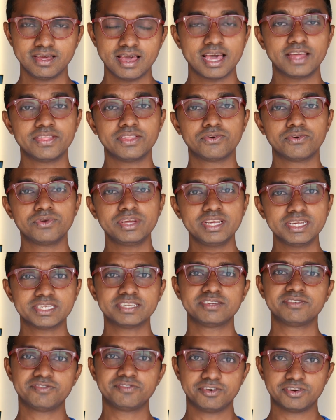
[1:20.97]
And the
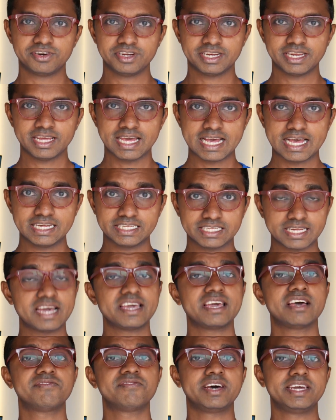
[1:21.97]
reason for it, as
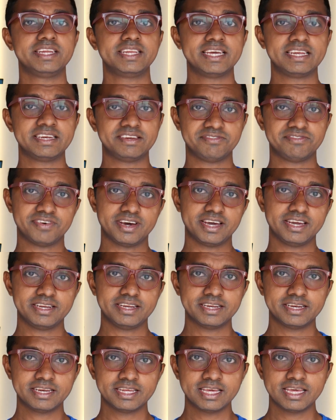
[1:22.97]
I have identified
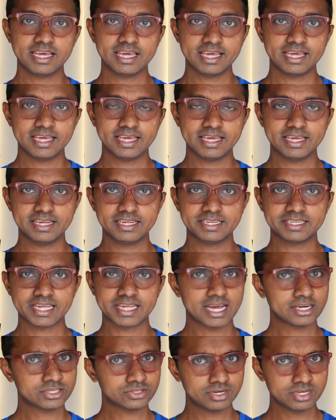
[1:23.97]
it, is
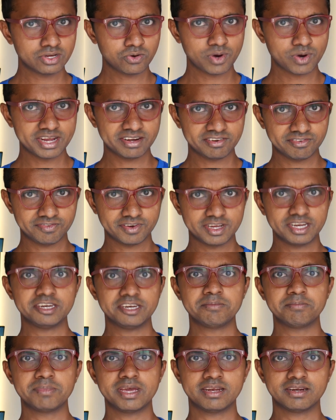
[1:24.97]
actually quite a
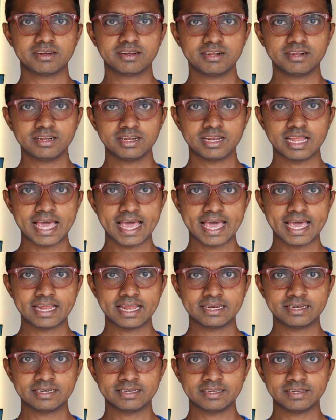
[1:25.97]
fundamental
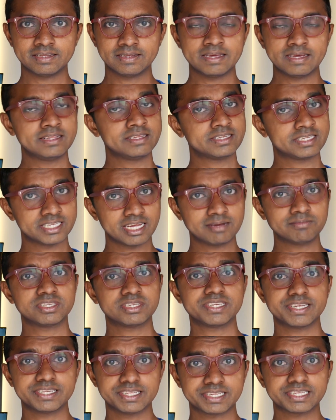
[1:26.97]
and in some
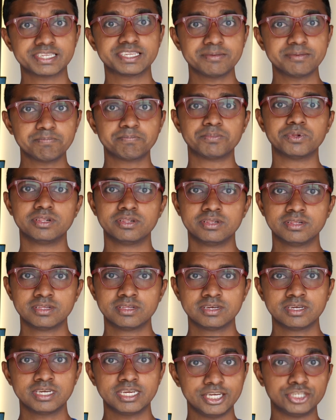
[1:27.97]
sense simple
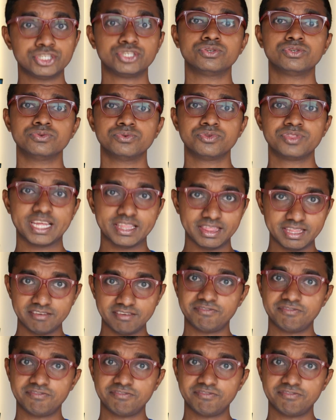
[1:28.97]
issue that they